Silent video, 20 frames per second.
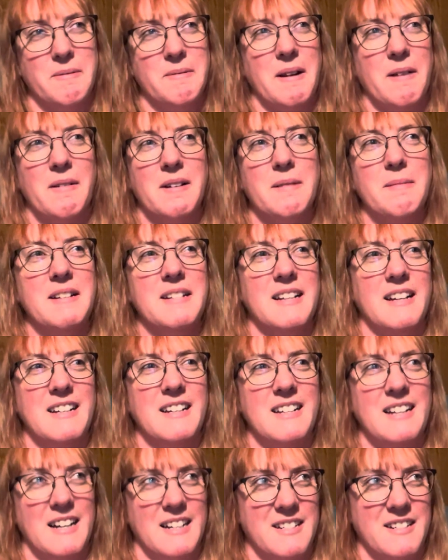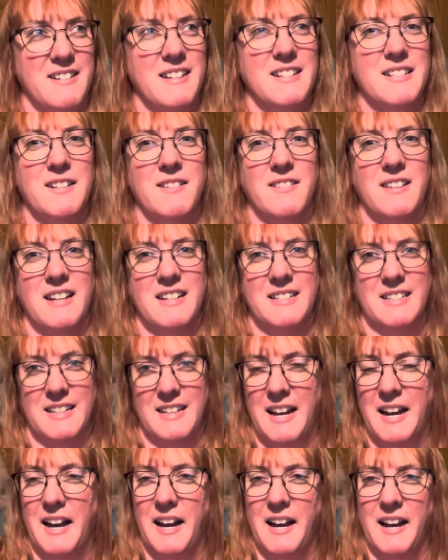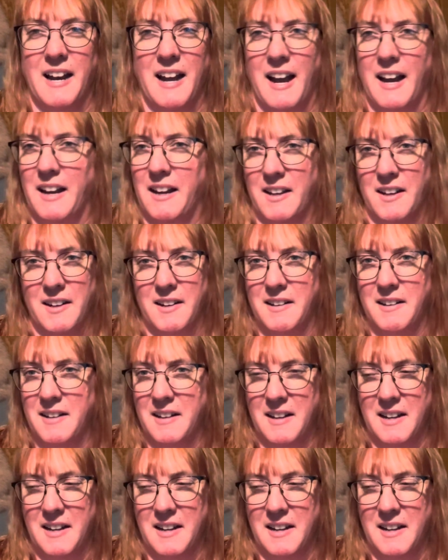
but I want to be done yesterday so that today I could